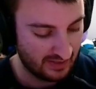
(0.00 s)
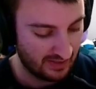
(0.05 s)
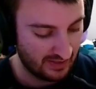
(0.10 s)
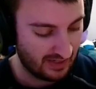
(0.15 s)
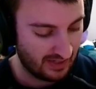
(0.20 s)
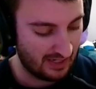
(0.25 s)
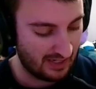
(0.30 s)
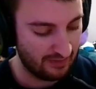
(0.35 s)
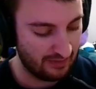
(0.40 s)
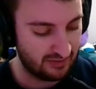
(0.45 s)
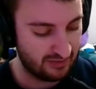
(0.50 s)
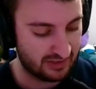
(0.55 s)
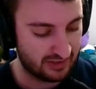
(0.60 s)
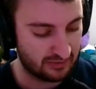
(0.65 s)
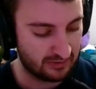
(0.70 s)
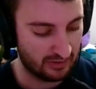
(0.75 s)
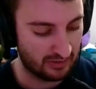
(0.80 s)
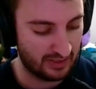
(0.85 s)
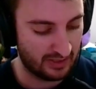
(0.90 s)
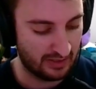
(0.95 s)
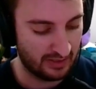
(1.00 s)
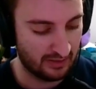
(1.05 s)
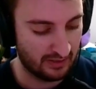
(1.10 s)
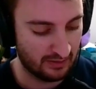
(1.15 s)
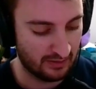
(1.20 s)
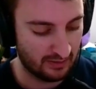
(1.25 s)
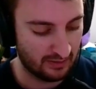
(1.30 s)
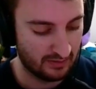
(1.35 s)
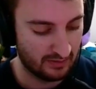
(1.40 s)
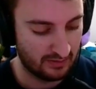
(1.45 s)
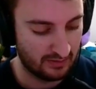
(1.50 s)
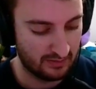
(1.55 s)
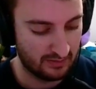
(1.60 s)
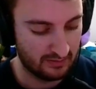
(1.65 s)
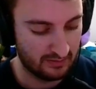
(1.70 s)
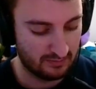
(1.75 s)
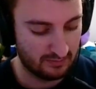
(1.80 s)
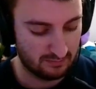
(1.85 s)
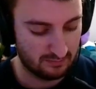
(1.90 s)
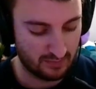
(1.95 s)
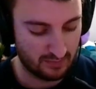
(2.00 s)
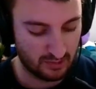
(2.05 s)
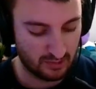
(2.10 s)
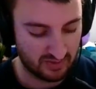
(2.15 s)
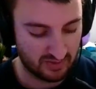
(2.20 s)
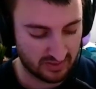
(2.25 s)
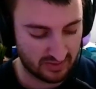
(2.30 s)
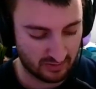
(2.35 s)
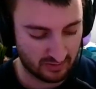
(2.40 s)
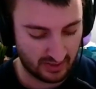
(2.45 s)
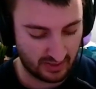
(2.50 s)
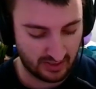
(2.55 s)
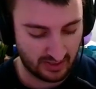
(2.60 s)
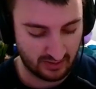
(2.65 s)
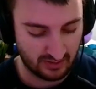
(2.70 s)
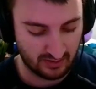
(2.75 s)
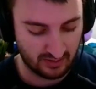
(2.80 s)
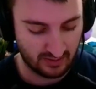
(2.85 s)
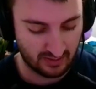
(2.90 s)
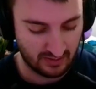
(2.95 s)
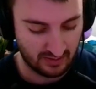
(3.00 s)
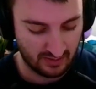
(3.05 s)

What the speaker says: Ivysaur here, Bulbasaur here.